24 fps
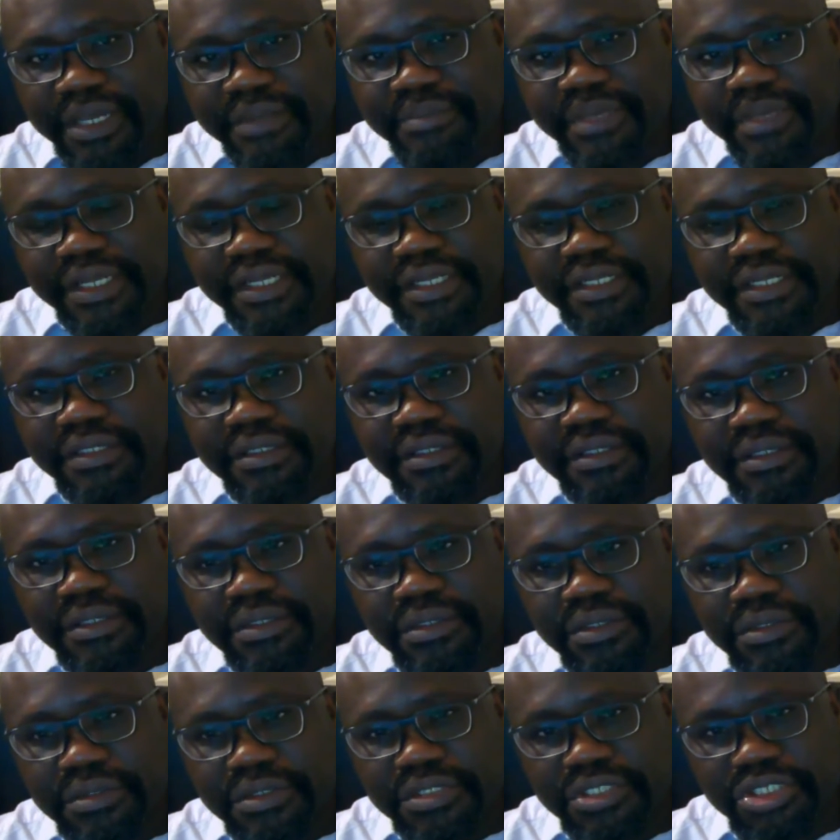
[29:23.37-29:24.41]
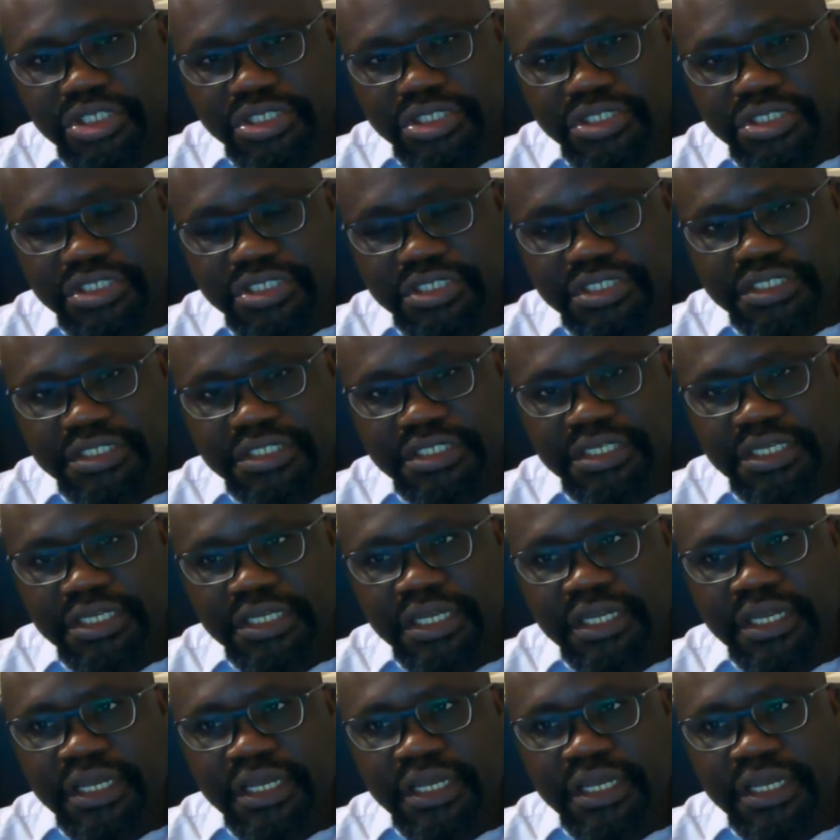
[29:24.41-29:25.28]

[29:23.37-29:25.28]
By making those changes.